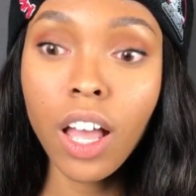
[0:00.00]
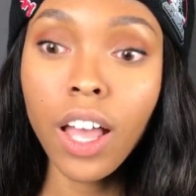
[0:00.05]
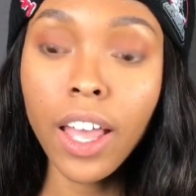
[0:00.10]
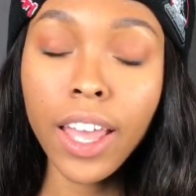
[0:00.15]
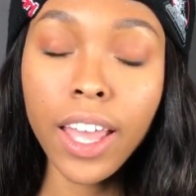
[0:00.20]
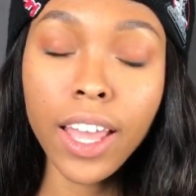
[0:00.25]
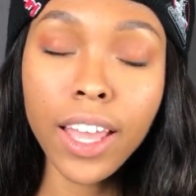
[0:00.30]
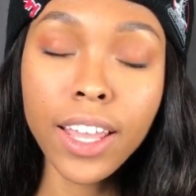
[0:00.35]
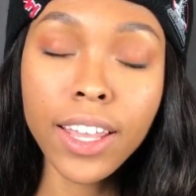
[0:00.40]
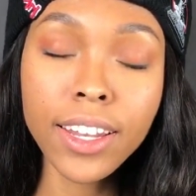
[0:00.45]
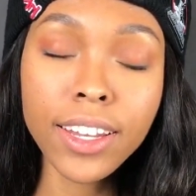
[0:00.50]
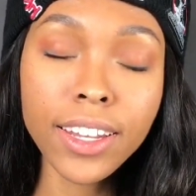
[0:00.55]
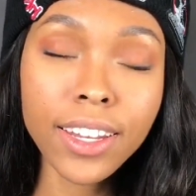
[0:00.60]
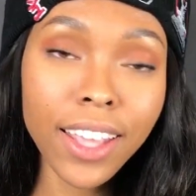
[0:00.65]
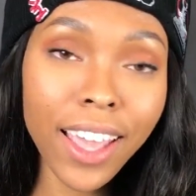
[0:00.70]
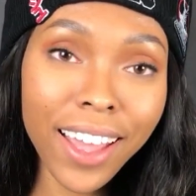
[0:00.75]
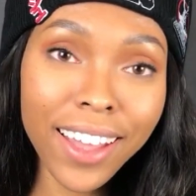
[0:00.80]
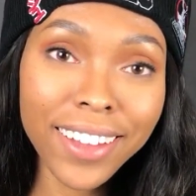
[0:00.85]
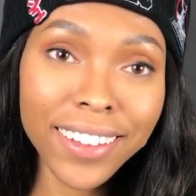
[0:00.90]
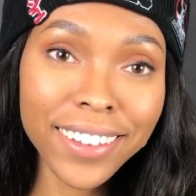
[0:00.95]
And
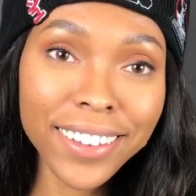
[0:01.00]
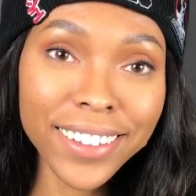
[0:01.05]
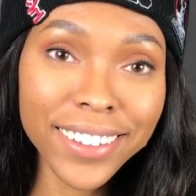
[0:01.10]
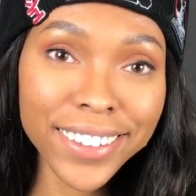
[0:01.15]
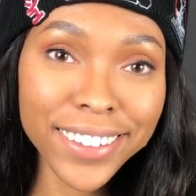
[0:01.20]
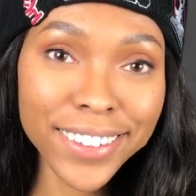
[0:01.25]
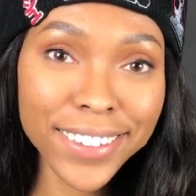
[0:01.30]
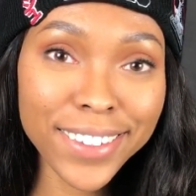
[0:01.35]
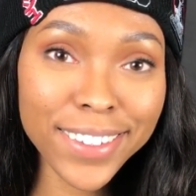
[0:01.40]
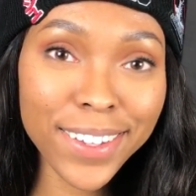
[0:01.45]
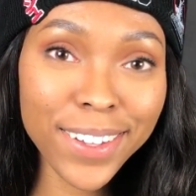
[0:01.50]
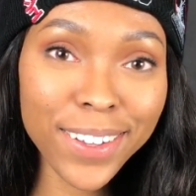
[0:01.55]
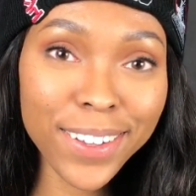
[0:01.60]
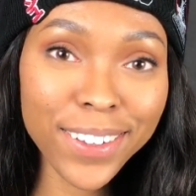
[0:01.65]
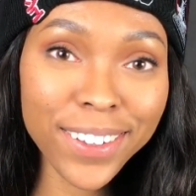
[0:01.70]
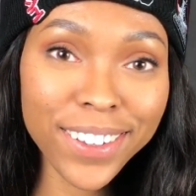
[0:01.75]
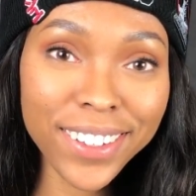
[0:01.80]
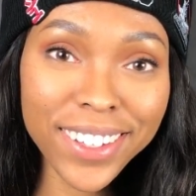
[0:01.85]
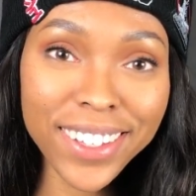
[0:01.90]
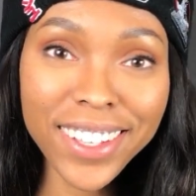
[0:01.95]
yeah, so
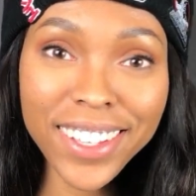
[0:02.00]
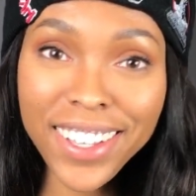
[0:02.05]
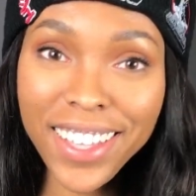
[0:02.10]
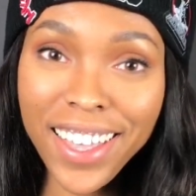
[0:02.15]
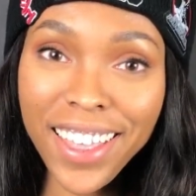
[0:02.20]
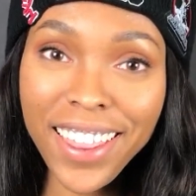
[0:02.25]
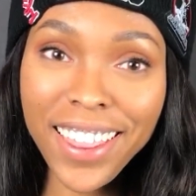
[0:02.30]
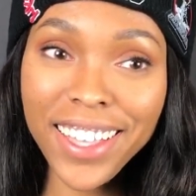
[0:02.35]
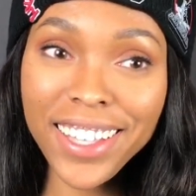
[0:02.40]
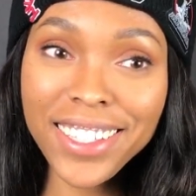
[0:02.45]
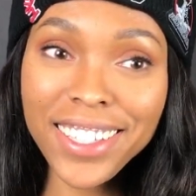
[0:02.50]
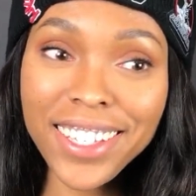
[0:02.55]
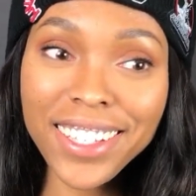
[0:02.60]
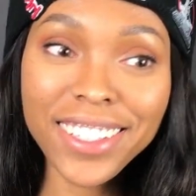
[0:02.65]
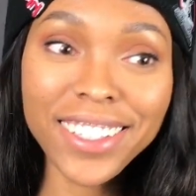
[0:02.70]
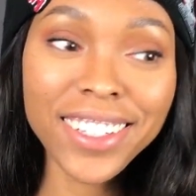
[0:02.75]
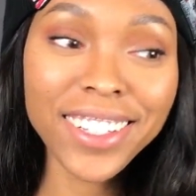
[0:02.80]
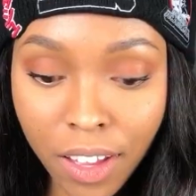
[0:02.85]
that's it.